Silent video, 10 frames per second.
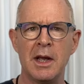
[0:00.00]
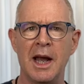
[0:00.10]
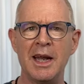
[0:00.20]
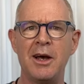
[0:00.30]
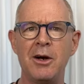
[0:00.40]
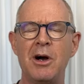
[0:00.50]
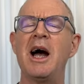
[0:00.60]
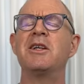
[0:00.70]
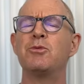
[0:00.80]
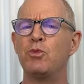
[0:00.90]
Hello,
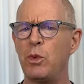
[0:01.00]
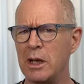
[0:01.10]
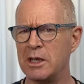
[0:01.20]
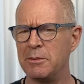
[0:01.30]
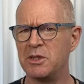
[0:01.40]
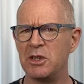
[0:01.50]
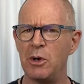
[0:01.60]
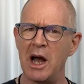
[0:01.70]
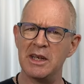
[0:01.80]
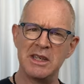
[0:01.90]
and welcome to
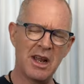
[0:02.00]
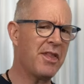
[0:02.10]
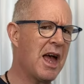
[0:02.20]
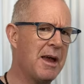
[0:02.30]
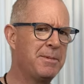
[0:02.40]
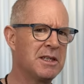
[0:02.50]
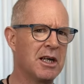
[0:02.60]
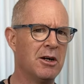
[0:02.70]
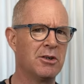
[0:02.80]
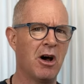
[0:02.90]
another
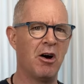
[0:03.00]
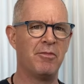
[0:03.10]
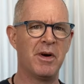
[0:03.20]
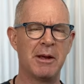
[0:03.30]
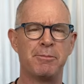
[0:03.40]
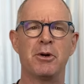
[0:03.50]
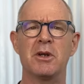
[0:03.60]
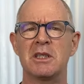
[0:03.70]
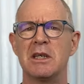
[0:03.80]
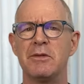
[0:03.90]
episode of my
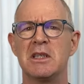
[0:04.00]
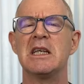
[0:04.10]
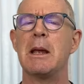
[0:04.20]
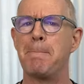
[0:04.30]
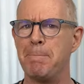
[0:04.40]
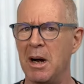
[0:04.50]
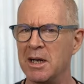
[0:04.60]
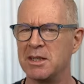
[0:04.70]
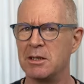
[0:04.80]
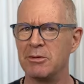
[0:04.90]
Productivity
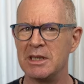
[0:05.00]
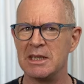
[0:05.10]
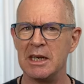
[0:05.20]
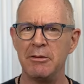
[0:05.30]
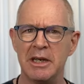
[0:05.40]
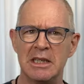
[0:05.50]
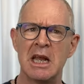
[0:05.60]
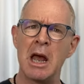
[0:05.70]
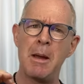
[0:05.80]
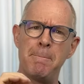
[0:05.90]
Mastery series.
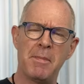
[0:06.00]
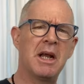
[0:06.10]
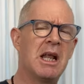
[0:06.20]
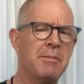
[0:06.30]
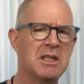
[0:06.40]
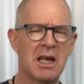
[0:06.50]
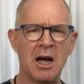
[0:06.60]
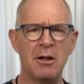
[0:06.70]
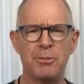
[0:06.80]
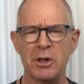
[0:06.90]
My name is
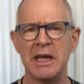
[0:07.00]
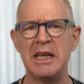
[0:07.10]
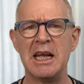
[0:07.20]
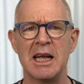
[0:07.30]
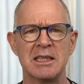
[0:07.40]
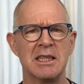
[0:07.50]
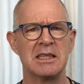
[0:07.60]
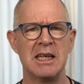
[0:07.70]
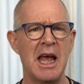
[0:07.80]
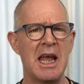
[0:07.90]
Carl Pullein, and
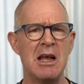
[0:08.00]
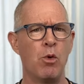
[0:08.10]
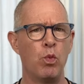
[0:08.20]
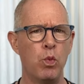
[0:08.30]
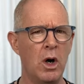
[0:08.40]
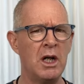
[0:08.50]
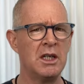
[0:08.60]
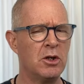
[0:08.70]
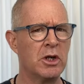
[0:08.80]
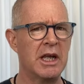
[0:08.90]
today we're
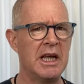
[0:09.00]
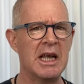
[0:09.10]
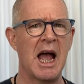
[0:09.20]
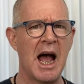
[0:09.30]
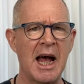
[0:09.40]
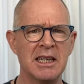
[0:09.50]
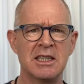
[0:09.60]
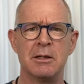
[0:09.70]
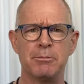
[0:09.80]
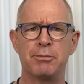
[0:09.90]
looking
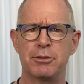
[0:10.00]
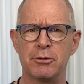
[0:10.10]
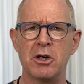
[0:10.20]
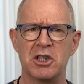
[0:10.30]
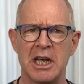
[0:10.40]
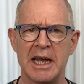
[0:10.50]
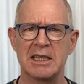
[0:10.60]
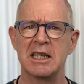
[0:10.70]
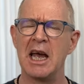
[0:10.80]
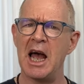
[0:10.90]
at
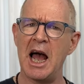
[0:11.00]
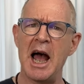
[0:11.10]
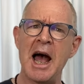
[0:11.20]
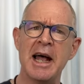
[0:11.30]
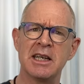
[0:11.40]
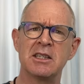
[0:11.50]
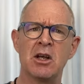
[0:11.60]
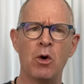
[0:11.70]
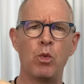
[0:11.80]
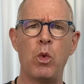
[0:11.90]
projects and
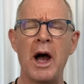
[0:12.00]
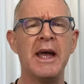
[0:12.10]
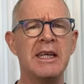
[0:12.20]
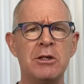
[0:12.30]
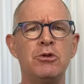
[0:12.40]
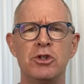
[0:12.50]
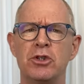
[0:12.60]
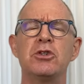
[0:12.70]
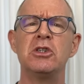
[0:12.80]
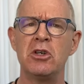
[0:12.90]
why you
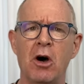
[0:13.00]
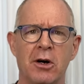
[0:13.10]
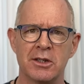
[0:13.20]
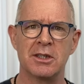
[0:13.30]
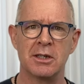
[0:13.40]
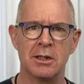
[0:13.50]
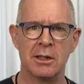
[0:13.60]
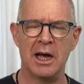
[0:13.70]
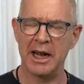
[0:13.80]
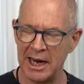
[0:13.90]
should not,
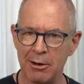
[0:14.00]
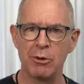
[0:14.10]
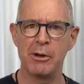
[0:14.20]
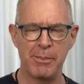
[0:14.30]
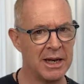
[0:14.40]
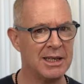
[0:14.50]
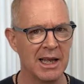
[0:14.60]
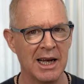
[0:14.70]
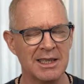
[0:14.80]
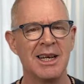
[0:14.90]
and I will repeat
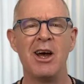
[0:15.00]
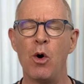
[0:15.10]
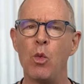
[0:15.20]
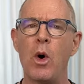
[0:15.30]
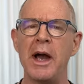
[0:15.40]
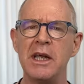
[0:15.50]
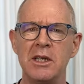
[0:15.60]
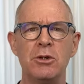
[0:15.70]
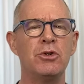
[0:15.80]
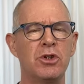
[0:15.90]
that, why
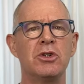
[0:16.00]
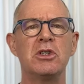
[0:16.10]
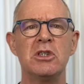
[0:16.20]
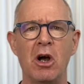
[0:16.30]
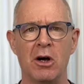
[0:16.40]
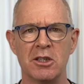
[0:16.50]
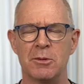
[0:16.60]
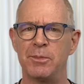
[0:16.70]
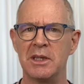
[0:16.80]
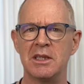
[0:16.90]
you should not
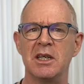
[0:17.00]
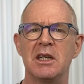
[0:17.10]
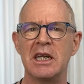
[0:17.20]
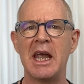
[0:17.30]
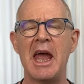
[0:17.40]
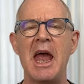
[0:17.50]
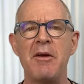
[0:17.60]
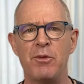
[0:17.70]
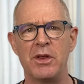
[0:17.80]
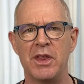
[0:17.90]
be turning
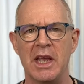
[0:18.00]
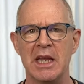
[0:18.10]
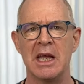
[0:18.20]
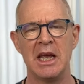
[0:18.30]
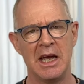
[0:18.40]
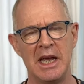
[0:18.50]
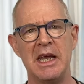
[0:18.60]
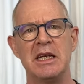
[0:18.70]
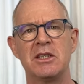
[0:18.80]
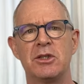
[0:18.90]
everything
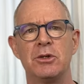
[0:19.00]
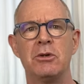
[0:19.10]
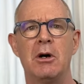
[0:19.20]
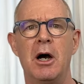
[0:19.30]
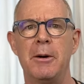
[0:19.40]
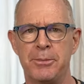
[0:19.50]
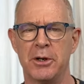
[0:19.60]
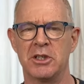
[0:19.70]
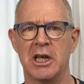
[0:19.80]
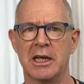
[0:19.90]
into a
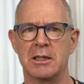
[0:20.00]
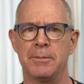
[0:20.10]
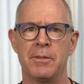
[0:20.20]
project.